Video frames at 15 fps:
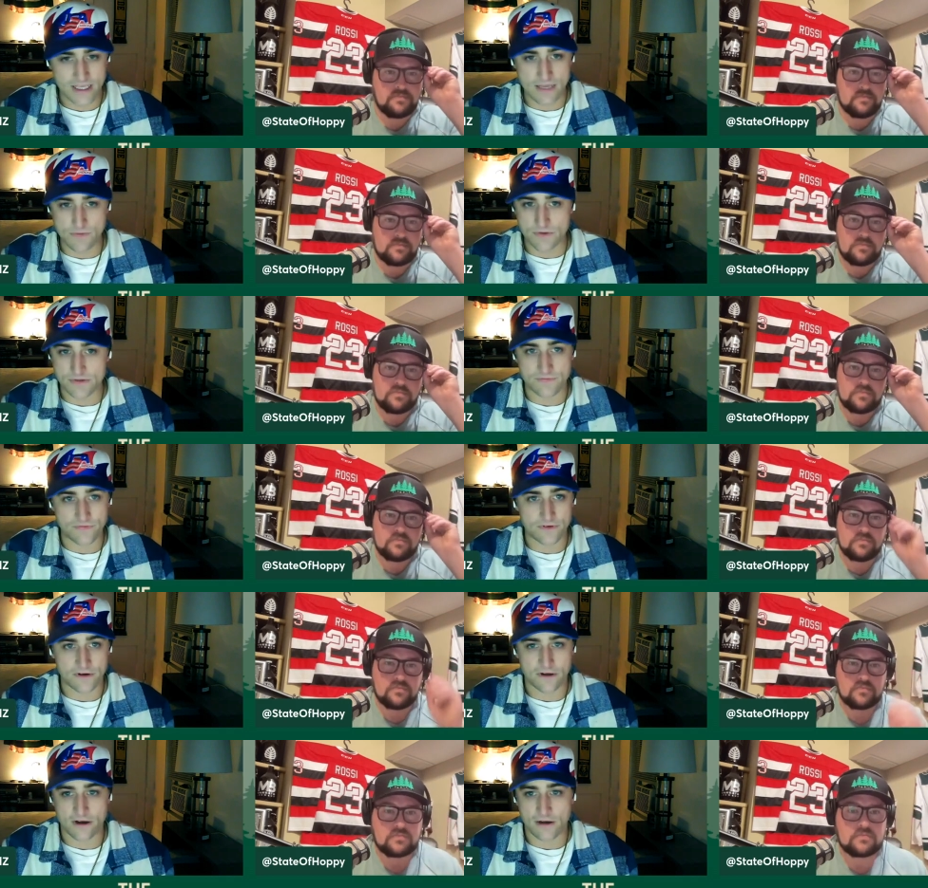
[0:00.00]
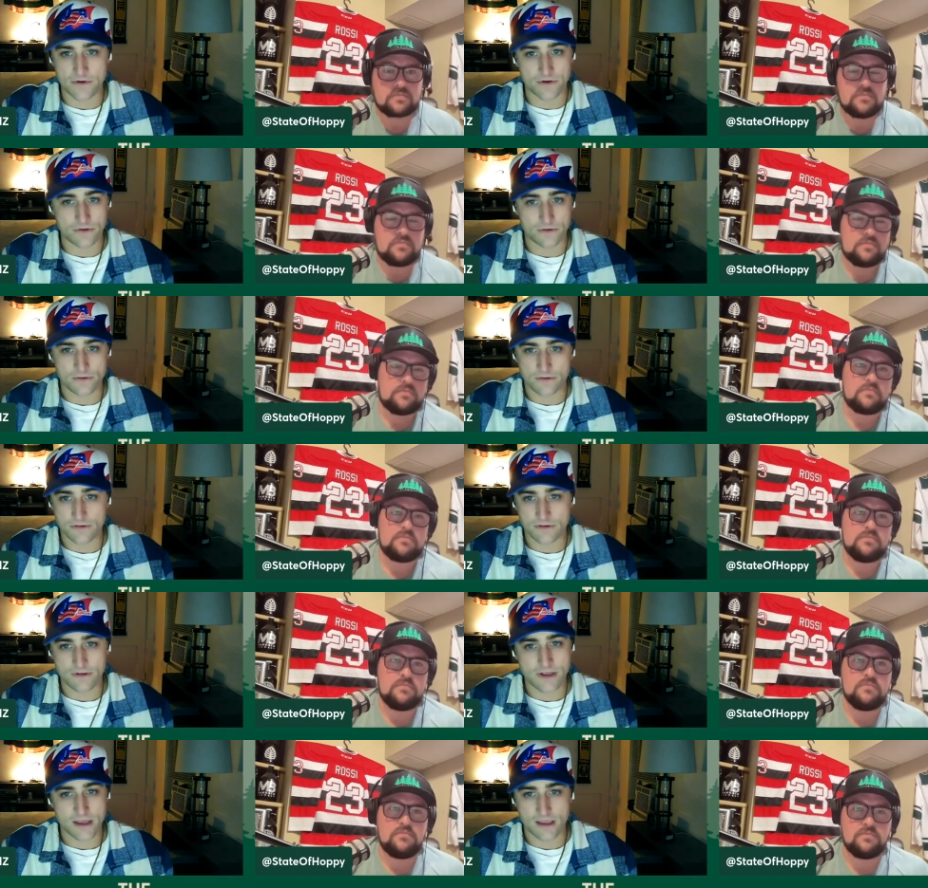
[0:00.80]
Speaker 1: was phenomenal.
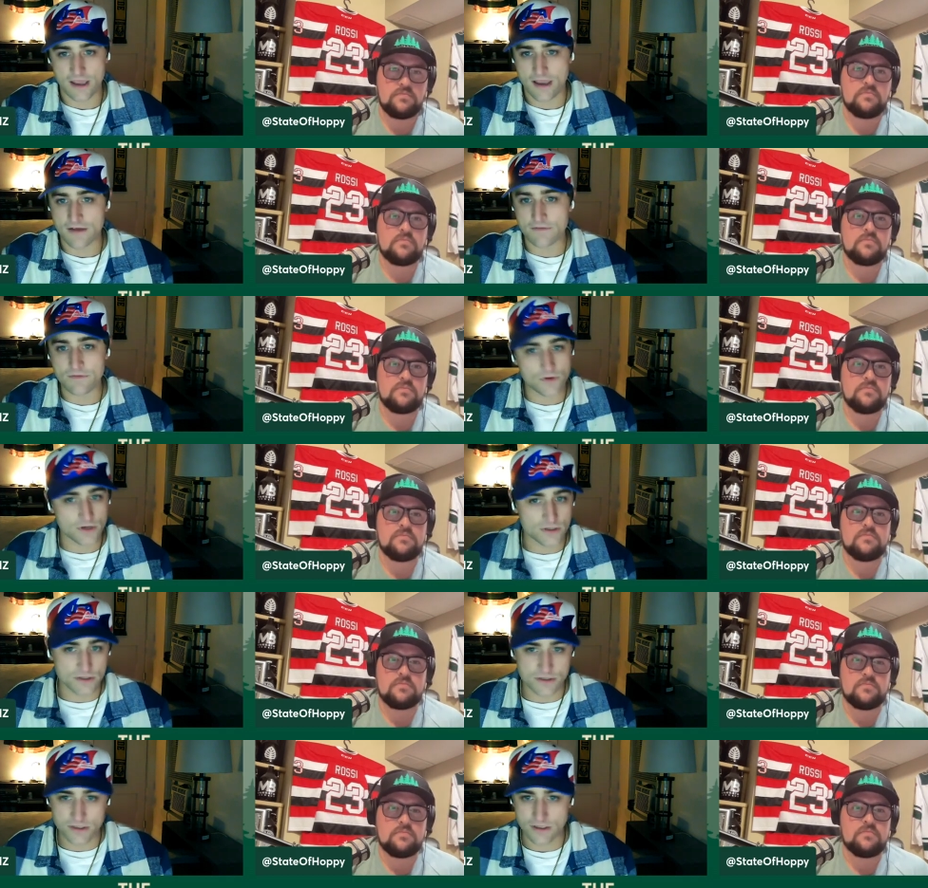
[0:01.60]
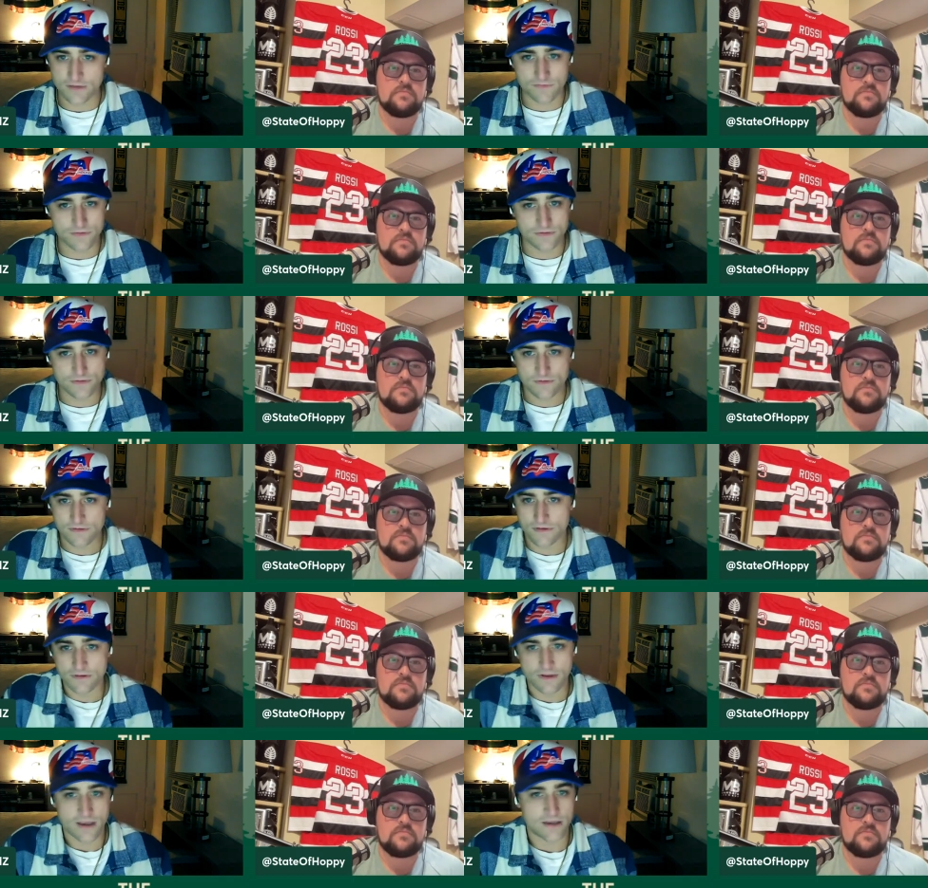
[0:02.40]
Like every shift,
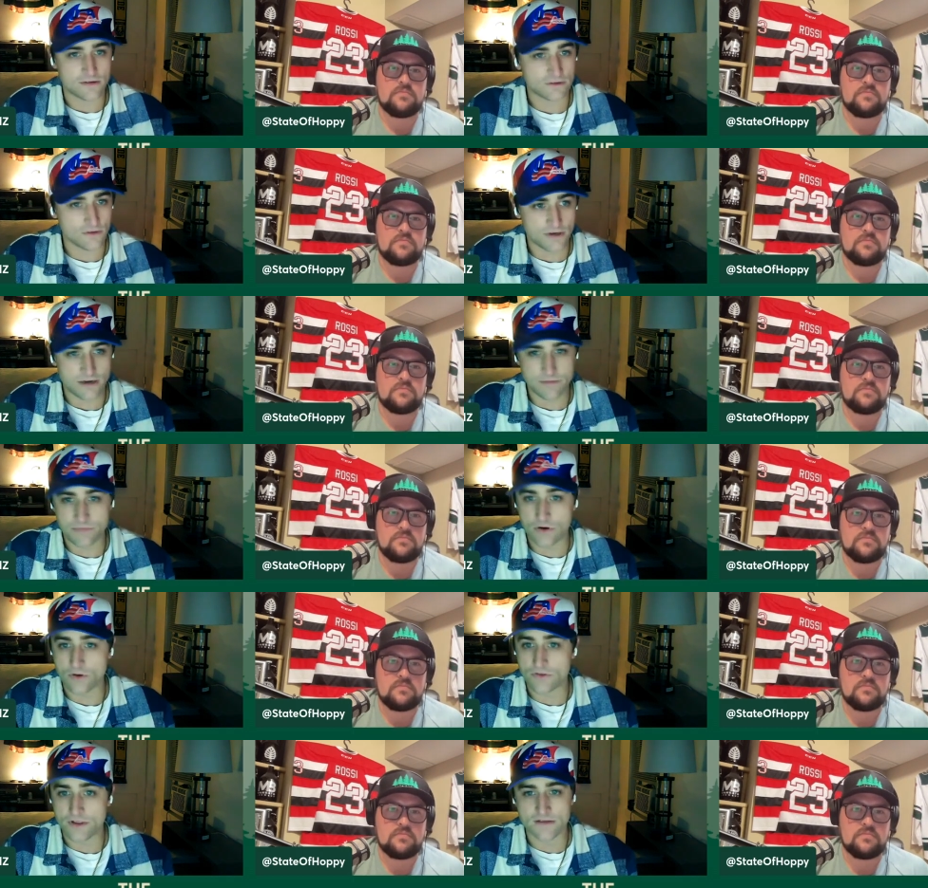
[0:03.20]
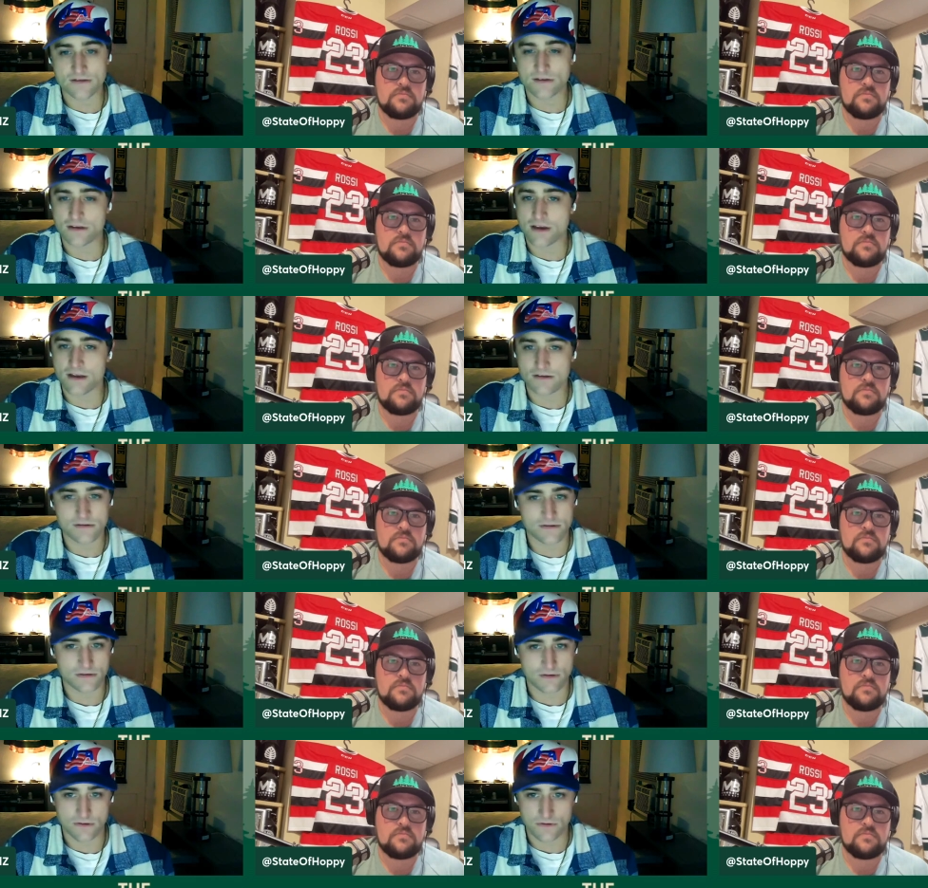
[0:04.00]
like doing it at both ends of the ice
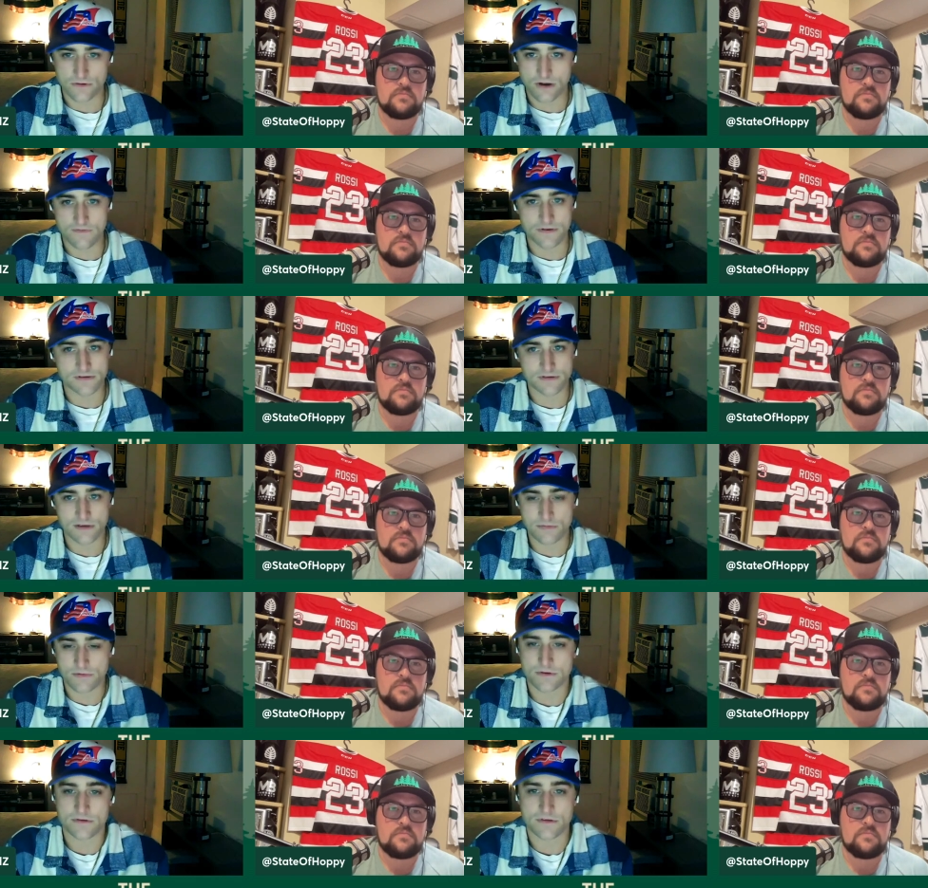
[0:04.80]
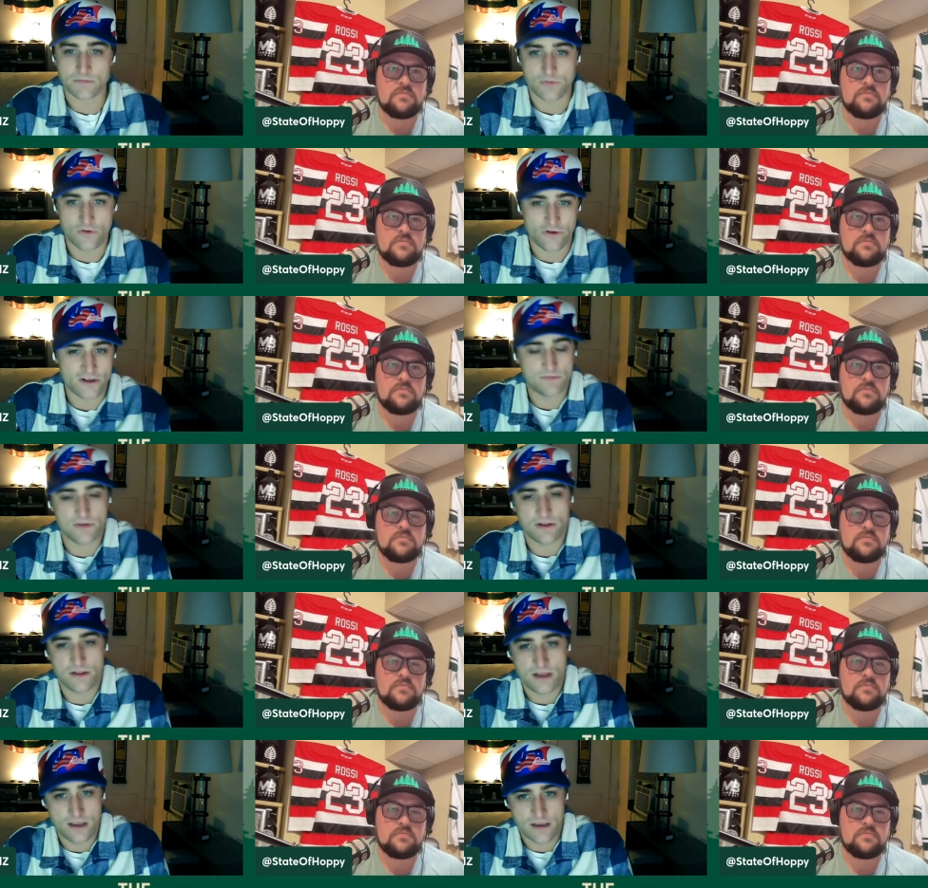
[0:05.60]
too, obviously producing points,
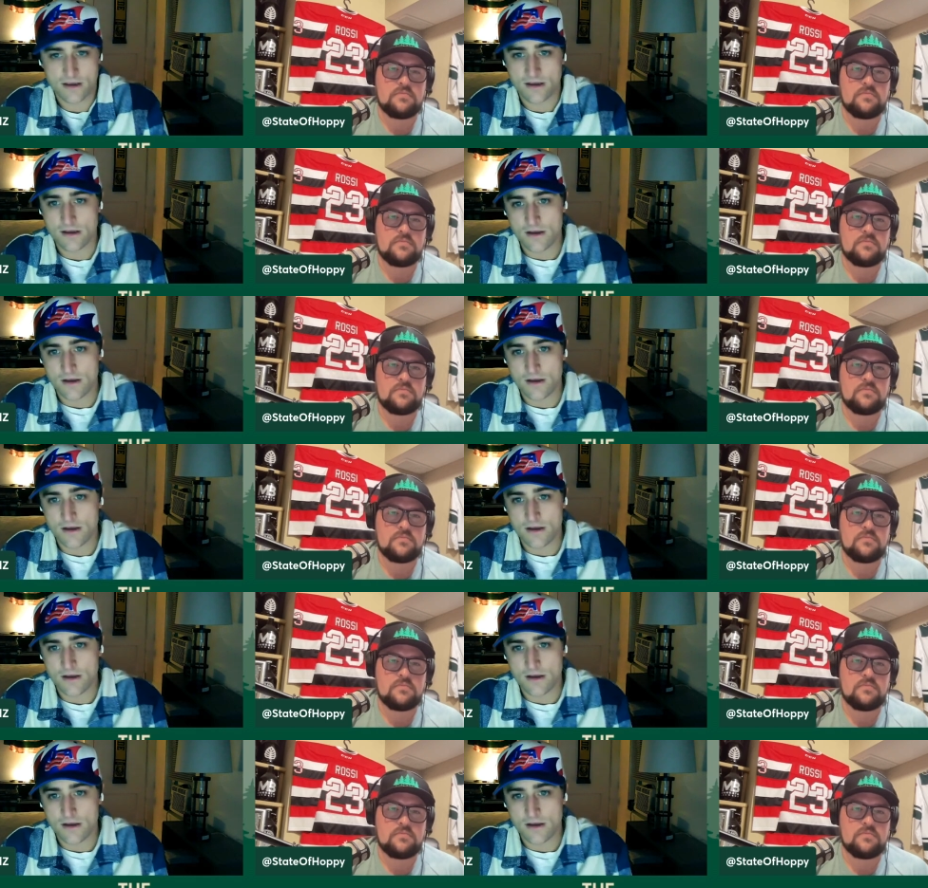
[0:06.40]
but like,